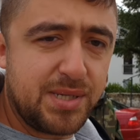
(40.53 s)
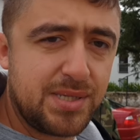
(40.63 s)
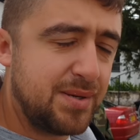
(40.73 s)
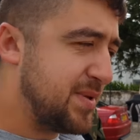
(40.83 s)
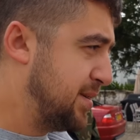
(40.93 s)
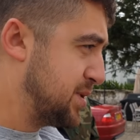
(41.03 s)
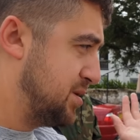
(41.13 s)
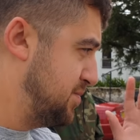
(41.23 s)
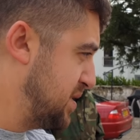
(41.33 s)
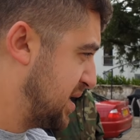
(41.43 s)
at the same time, it's
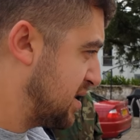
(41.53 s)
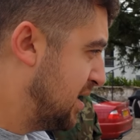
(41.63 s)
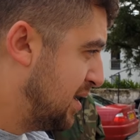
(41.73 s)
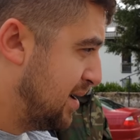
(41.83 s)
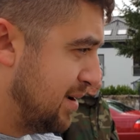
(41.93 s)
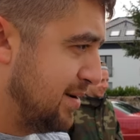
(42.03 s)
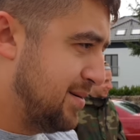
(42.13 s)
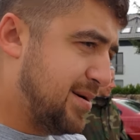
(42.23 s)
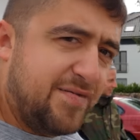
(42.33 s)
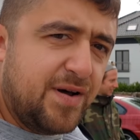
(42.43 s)
gonna be like
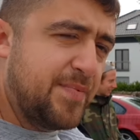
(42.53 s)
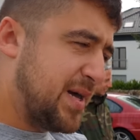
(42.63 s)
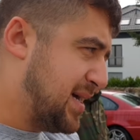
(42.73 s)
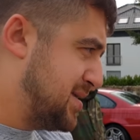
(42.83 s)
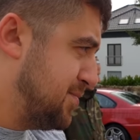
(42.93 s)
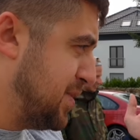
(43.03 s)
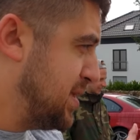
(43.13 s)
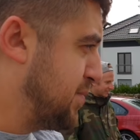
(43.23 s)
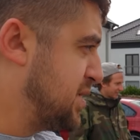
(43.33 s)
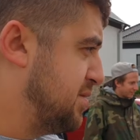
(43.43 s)
off topic and way,
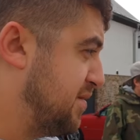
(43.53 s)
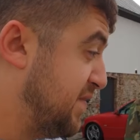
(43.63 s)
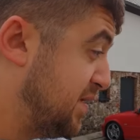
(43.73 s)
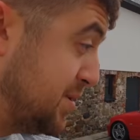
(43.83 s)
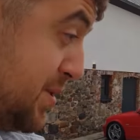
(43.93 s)
way too long video.